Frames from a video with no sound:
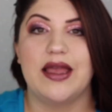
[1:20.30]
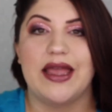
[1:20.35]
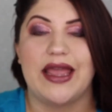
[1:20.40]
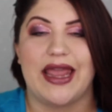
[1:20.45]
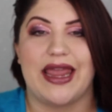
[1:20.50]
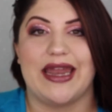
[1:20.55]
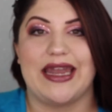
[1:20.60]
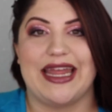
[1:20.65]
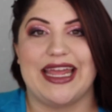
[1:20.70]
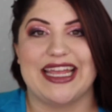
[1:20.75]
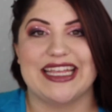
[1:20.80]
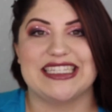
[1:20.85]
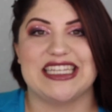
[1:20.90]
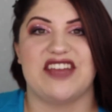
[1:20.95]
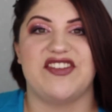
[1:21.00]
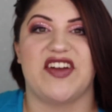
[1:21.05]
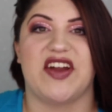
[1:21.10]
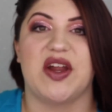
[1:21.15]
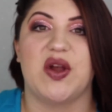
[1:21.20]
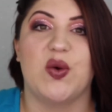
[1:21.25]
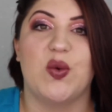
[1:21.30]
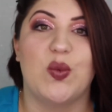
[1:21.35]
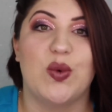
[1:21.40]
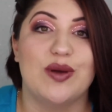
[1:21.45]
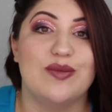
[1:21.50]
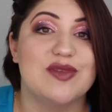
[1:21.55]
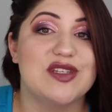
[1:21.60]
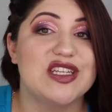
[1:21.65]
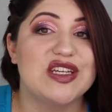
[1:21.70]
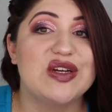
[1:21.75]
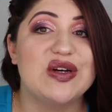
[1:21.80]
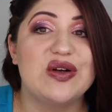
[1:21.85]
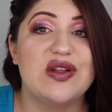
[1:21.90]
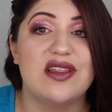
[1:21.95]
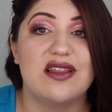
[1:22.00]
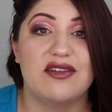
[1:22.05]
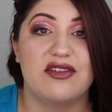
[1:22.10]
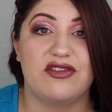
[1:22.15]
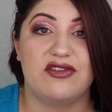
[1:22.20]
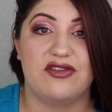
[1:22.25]
It is a very
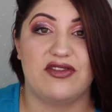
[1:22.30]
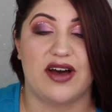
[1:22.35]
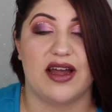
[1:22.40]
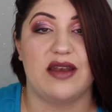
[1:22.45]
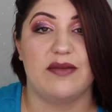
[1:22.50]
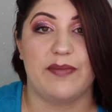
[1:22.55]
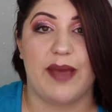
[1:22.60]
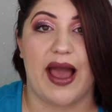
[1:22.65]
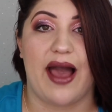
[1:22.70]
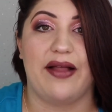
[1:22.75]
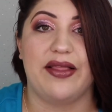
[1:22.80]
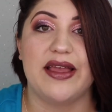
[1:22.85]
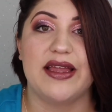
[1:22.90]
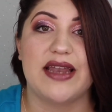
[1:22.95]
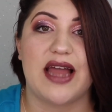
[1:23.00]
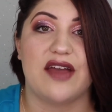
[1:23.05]
whimsical, fun palette.